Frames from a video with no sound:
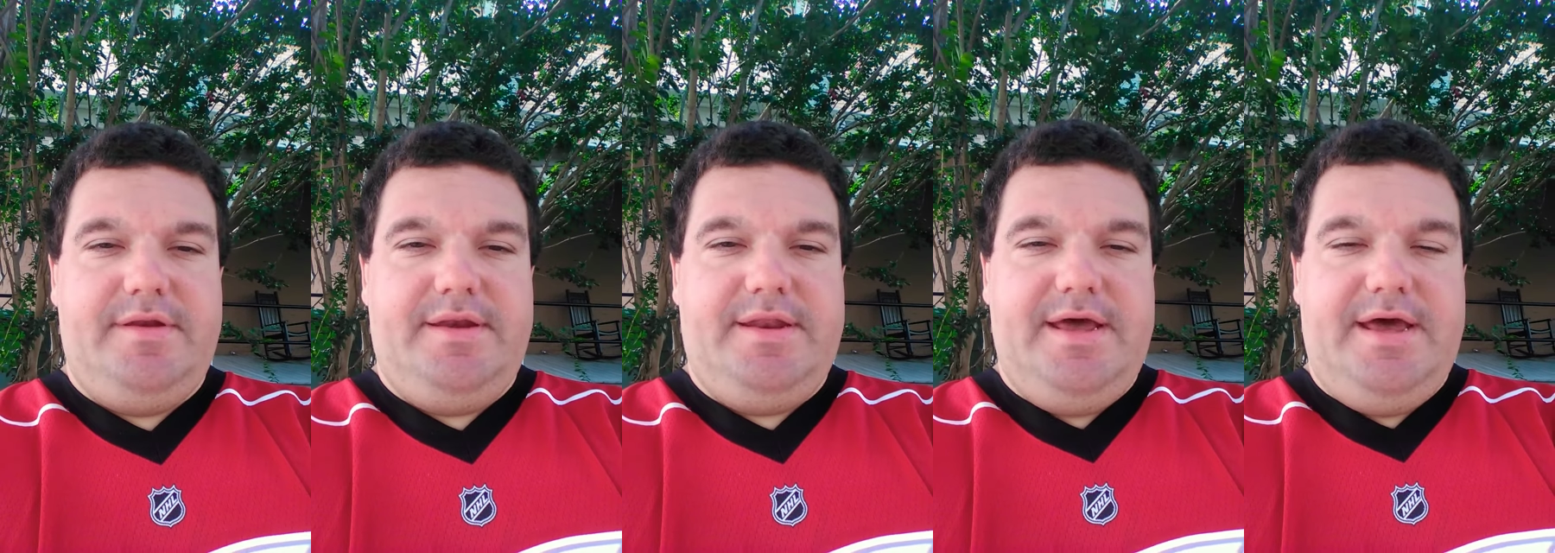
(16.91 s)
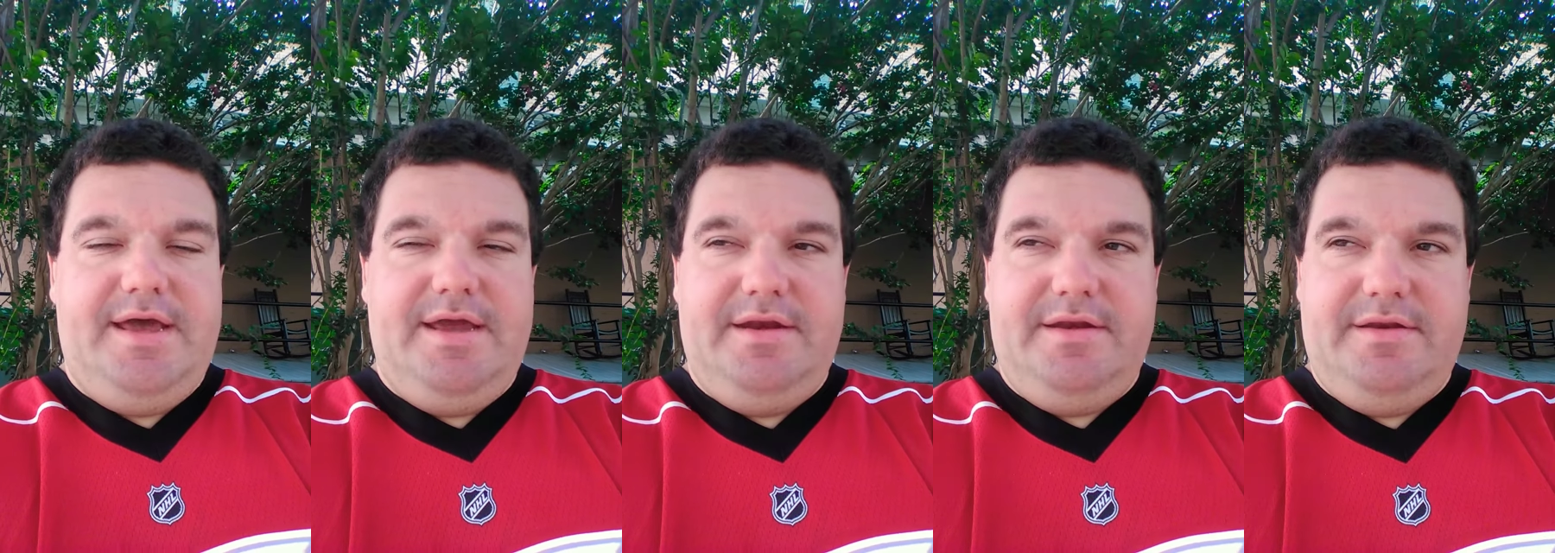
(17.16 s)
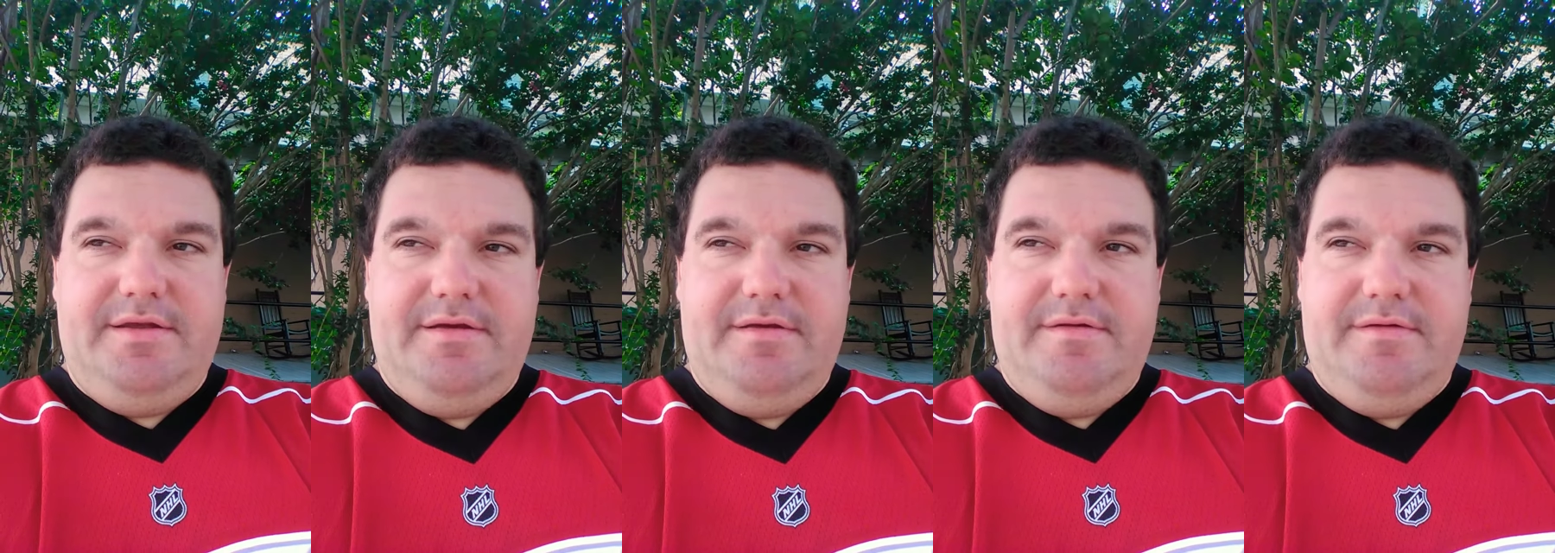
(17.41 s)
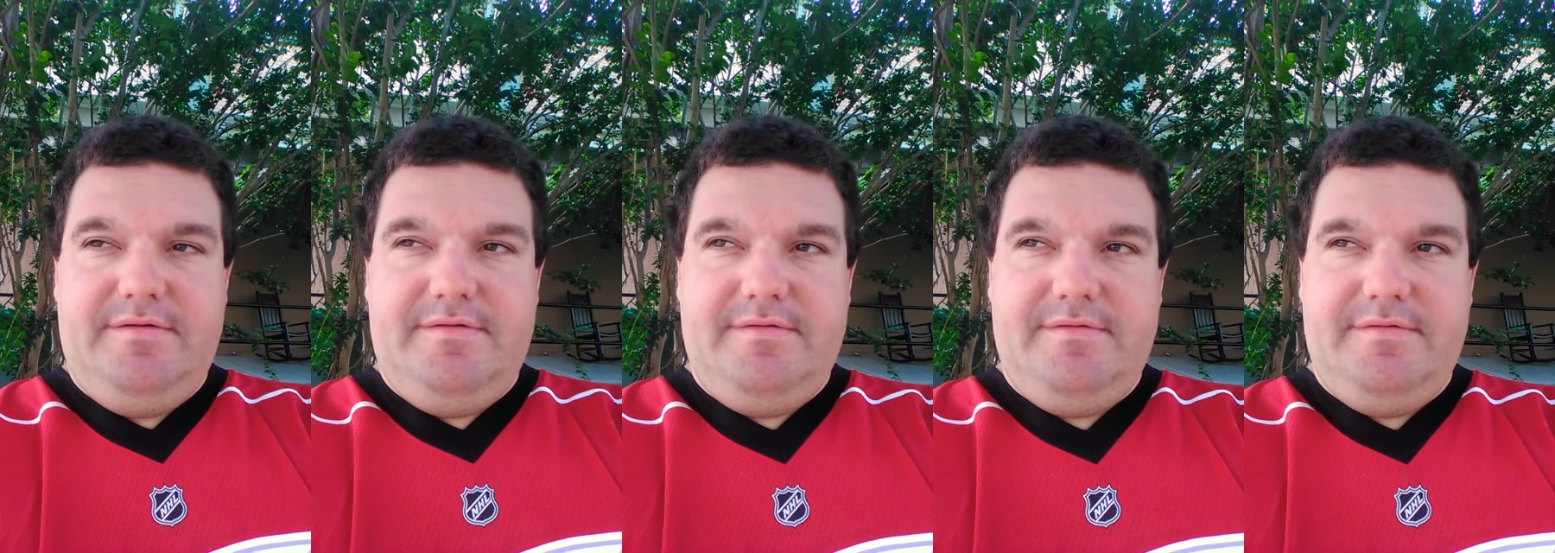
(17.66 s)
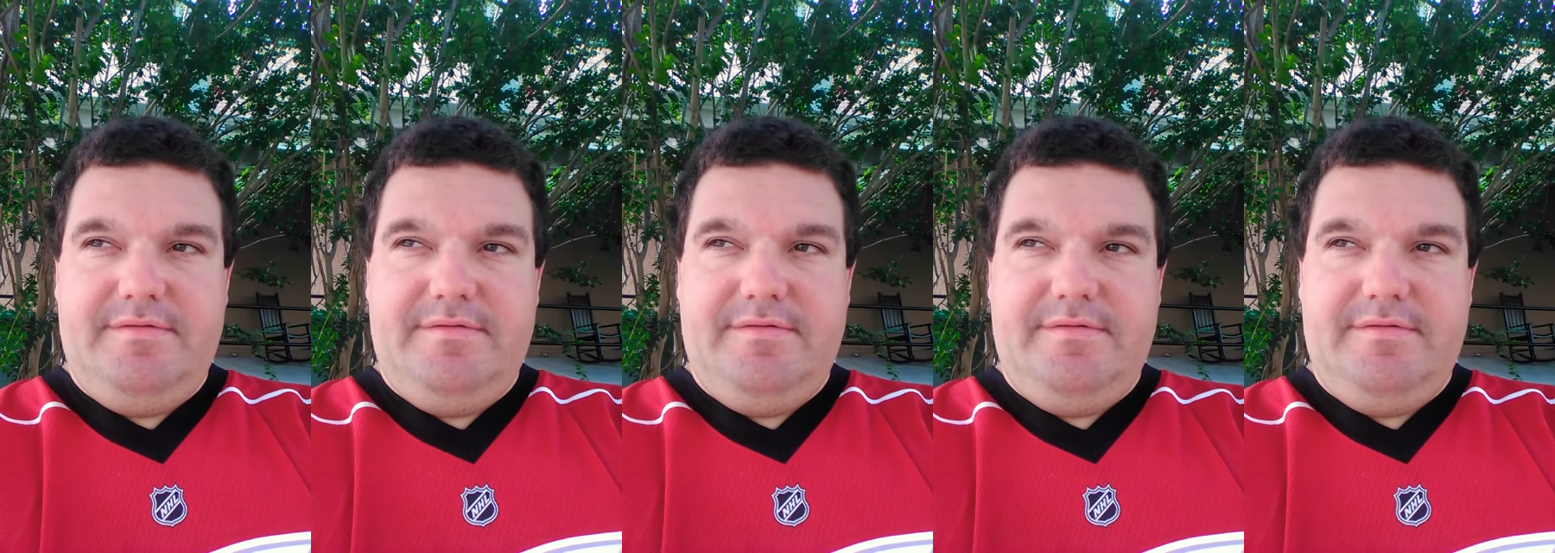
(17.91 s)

died to.